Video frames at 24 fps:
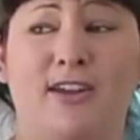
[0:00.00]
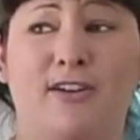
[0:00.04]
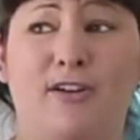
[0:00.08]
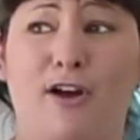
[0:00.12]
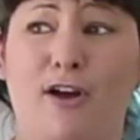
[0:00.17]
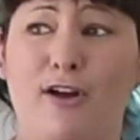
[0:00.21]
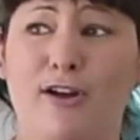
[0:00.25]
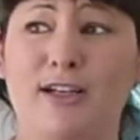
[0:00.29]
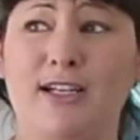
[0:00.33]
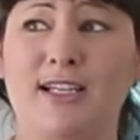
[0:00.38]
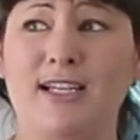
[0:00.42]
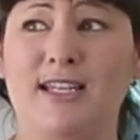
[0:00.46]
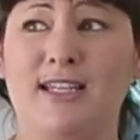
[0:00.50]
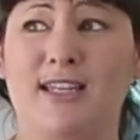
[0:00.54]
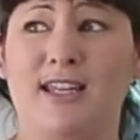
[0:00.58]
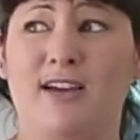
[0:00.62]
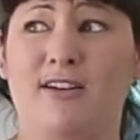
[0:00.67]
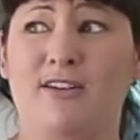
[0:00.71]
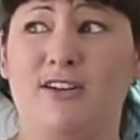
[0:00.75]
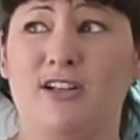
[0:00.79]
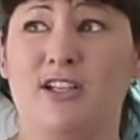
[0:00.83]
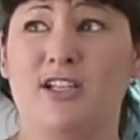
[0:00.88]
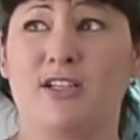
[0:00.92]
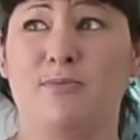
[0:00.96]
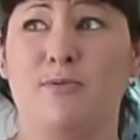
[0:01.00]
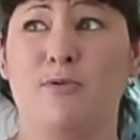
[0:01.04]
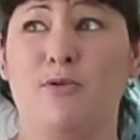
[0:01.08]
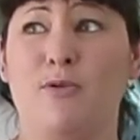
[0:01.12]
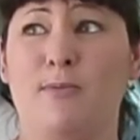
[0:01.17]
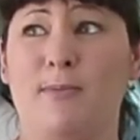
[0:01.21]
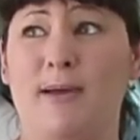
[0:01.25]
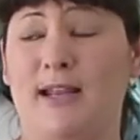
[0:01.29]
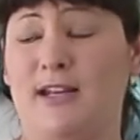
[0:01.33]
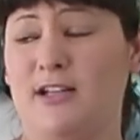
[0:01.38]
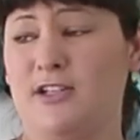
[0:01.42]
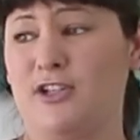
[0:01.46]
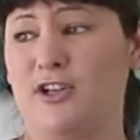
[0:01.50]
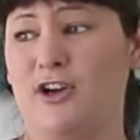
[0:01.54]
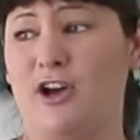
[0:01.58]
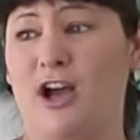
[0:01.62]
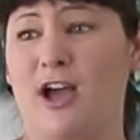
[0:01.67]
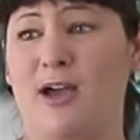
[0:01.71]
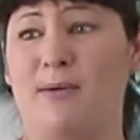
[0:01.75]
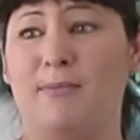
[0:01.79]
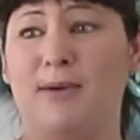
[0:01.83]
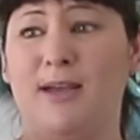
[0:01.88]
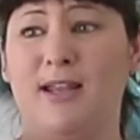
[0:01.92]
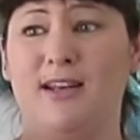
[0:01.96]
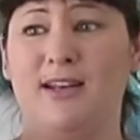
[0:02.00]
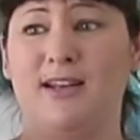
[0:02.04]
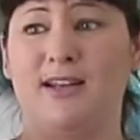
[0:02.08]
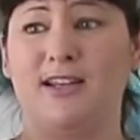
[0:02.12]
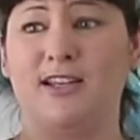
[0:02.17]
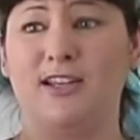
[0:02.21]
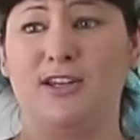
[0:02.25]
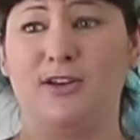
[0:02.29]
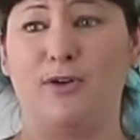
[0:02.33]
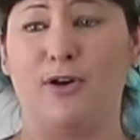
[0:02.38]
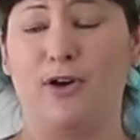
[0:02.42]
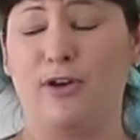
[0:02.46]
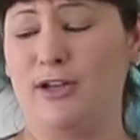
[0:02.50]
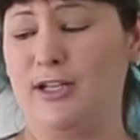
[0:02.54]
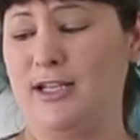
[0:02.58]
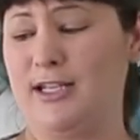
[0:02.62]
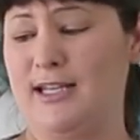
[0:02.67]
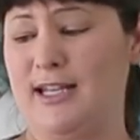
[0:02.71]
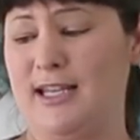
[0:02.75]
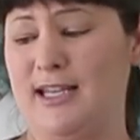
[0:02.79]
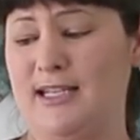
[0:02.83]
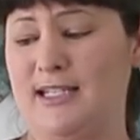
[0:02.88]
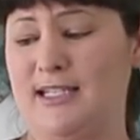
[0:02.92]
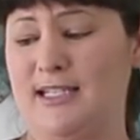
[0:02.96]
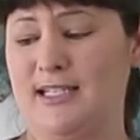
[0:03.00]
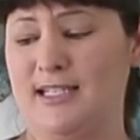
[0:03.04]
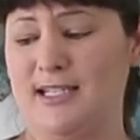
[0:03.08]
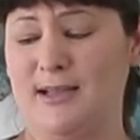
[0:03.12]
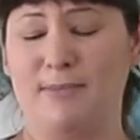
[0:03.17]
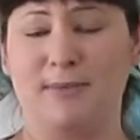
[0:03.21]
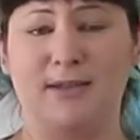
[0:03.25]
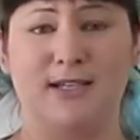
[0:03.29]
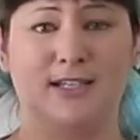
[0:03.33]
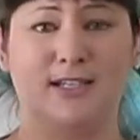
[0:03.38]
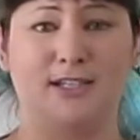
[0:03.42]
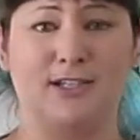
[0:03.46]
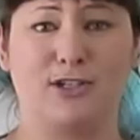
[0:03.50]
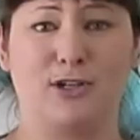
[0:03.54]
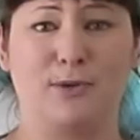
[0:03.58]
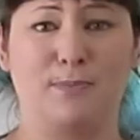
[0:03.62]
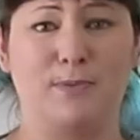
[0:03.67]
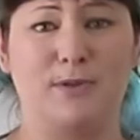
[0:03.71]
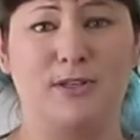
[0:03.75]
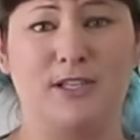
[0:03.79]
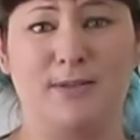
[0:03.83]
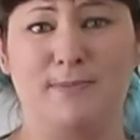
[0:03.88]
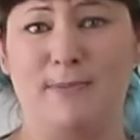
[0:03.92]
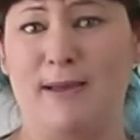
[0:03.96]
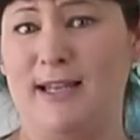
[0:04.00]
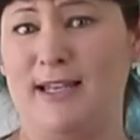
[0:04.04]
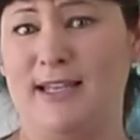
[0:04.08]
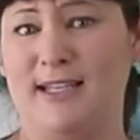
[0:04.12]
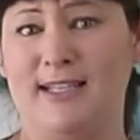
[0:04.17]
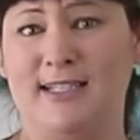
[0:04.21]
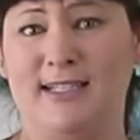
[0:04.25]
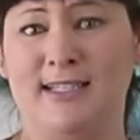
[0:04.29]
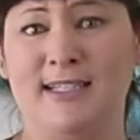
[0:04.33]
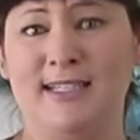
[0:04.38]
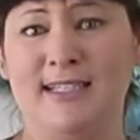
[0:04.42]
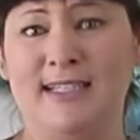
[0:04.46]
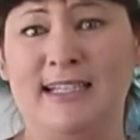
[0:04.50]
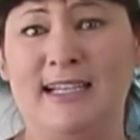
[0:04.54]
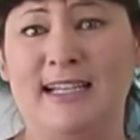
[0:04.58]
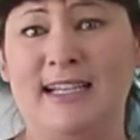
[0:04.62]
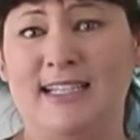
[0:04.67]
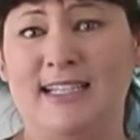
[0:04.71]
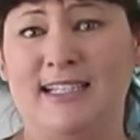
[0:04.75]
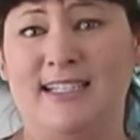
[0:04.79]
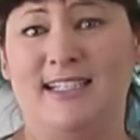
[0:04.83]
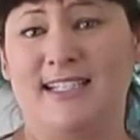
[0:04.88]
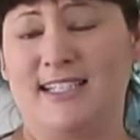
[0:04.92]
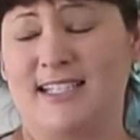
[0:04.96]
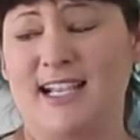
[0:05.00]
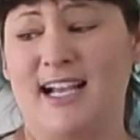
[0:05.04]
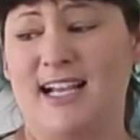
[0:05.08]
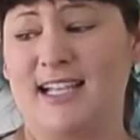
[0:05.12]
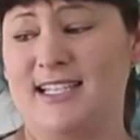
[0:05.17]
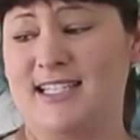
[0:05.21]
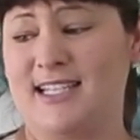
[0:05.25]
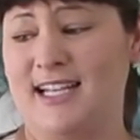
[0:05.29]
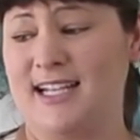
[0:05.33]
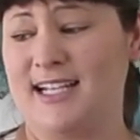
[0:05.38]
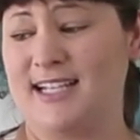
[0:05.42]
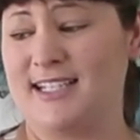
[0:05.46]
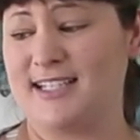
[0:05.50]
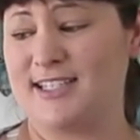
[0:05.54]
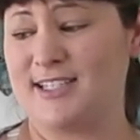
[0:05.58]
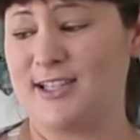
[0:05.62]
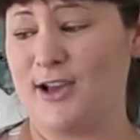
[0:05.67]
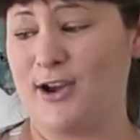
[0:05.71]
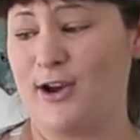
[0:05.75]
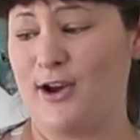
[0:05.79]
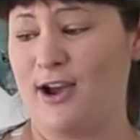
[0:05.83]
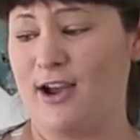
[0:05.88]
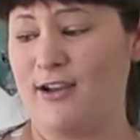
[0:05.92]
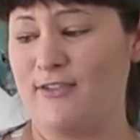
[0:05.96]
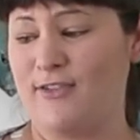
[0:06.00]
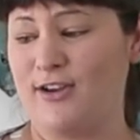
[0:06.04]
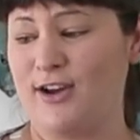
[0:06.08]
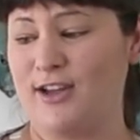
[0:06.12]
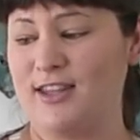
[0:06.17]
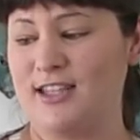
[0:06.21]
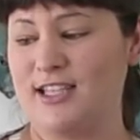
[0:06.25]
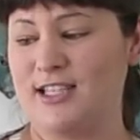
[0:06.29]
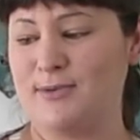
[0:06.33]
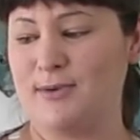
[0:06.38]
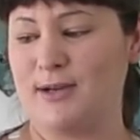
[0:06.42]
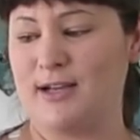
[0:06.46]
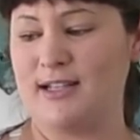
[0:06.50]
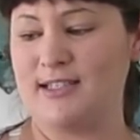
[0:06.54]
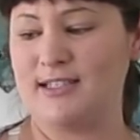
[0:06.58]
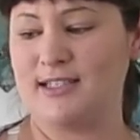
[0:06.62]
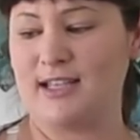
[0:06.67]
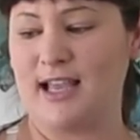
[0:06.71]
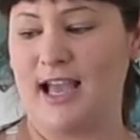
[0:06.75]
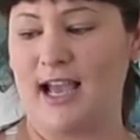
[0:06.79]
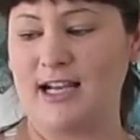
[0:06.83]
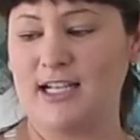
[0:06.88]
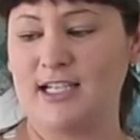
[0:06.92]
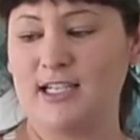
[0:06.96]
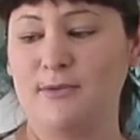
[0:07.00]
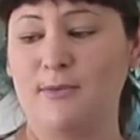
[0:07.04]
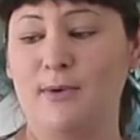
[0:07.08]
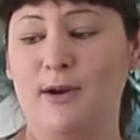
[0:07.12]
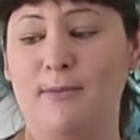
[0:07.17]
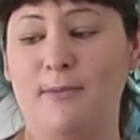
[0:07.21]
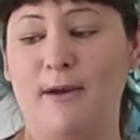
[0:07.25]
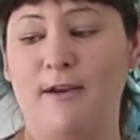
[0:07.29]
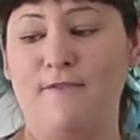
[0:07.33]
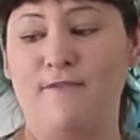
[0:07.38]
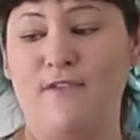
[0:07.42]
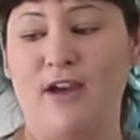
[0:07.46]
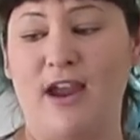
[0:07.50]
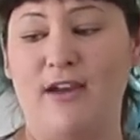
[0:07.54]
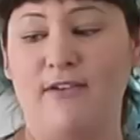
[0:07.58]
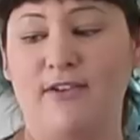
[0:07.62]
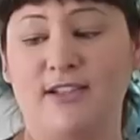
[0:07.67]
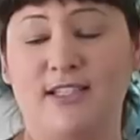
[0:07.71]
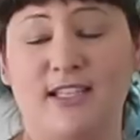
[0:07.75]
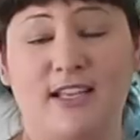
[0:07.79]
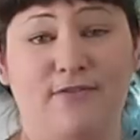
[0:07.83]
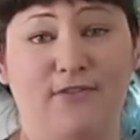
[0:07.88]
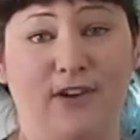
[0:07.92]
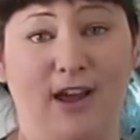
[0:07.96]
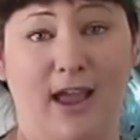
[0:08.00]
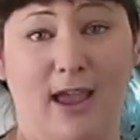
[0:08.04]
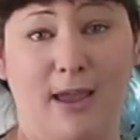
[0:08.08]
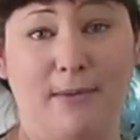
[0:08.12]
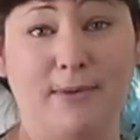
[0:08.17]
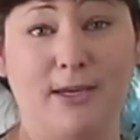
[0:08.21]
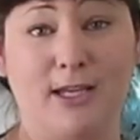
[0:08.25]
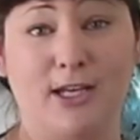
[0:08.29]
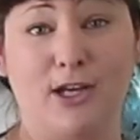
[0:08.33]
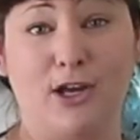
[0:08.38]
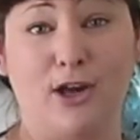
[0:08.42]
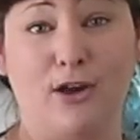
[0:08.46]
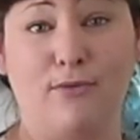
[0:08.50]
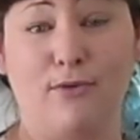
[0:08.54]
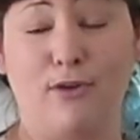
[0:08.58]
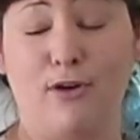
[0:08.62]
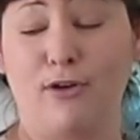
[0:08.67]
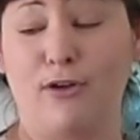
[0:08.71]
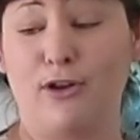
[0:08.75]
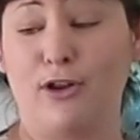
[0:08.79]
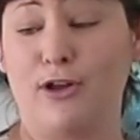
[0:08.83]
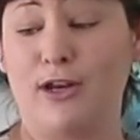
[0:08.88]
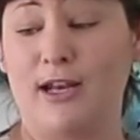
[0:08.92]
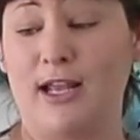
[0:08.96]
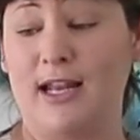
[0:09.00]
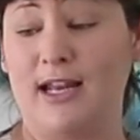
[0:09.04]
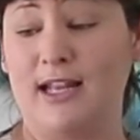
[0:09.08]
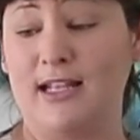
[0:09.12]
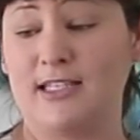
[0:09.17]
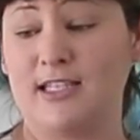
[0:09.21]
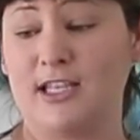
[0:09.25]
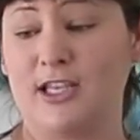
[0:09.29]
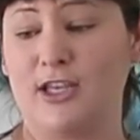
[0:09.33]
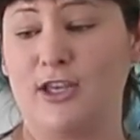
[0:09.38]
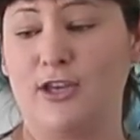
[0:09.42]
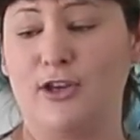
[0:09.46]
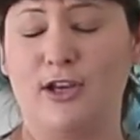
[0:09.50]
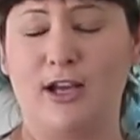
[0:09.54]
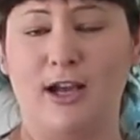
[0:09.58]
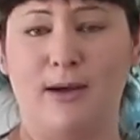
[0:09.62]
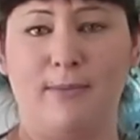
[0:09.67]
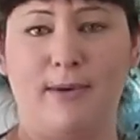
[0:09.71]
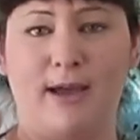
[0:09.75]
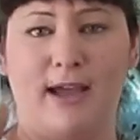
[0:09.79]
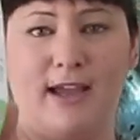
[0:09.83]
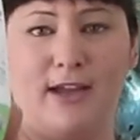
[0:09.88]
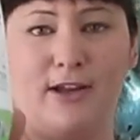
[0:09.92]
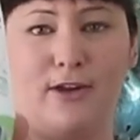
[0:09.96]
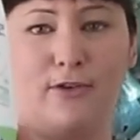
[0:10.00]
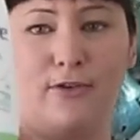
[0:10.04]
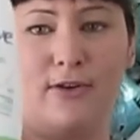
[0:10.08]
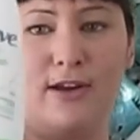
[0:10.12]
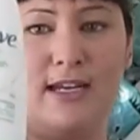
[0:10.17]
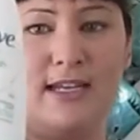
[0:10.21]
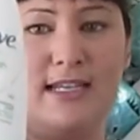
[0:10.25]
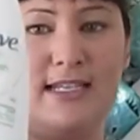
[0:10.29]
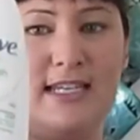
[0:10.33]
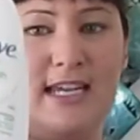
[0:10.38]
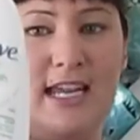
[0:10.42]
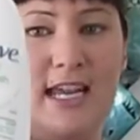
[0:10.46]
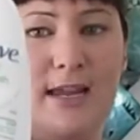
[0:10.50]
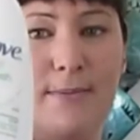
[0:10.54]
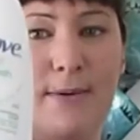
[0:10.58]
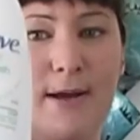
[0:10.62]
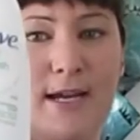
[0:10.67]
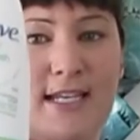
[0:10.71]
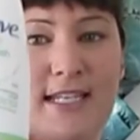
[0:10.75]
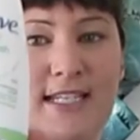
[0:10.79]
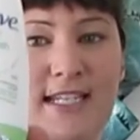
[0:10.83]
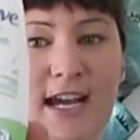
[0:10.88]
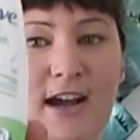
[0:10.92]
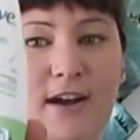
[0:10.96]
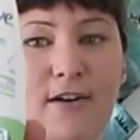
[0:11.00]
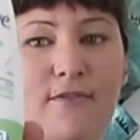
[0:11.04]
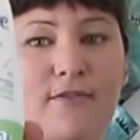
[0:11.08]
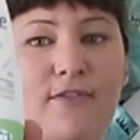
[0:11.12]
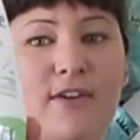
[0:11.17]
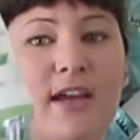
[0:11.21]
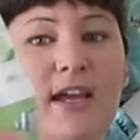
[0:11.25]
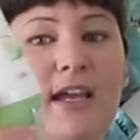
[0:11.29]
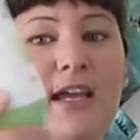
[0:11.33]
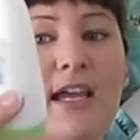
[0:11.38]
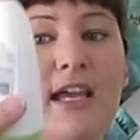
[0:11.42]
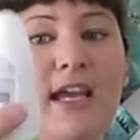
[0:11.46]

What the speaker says: You're only in there a small amount of time, and you only need something to stop you smelling disgusting. So I've got this one. It's actually one of my favorites if I am going to go roll-on, and it's a cucumber and green tea by Dove.